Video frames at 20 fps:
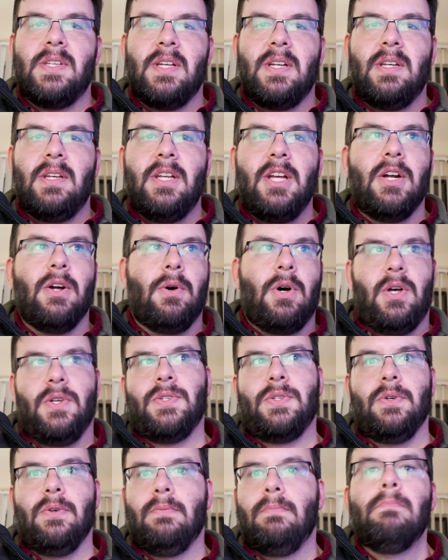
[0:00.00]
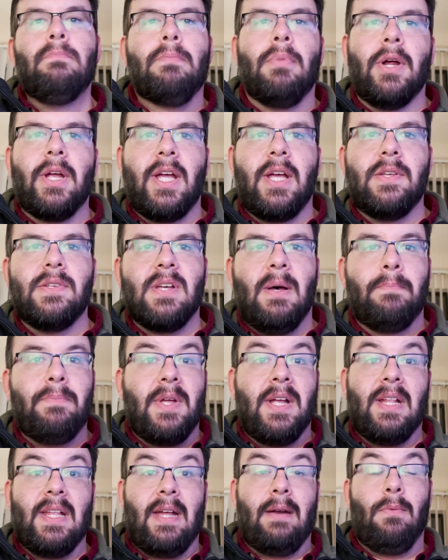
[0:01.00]
And also bringing
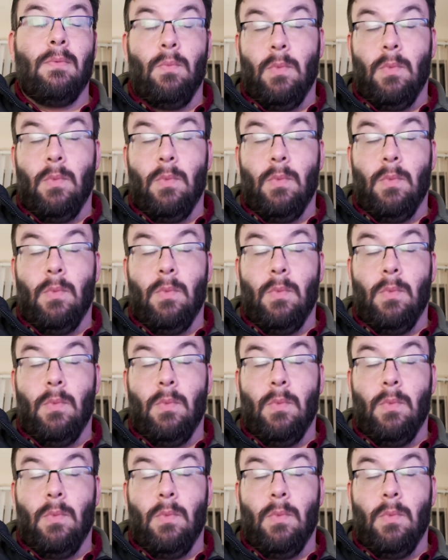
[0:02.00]
something that